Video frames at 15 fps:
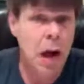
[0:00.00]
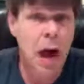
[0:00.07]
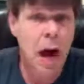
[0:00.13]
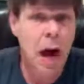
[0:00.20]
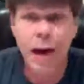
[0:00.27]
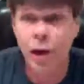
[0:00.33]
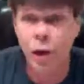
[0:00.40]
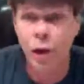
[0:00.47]

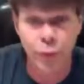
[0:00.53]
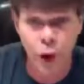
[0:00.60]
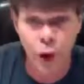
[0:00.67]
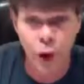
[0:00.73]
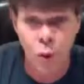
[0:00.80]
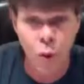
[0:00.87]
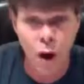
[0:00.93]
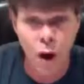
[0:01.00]
I don't know
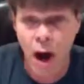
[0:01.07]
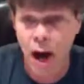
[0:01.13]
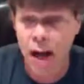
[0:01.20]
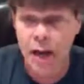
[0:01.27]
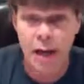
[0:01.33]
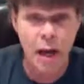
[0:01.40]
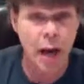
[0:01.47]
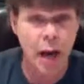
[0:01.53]

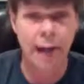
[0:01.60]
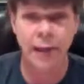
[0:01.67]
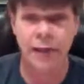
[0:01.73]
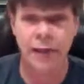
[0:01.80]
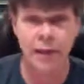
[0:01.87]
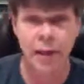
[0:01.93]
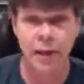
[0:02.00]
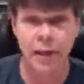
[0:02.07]
why. I
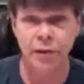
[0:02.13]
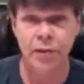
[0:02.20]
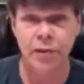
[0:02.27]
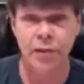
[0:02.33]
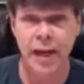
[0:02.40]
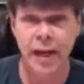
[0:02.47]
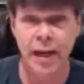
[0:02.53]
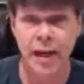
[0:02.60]
didn't
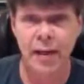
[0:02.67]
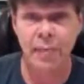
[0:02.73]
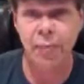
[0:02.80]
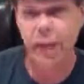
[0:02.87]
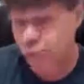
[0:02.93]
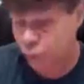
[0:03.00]
understand, but I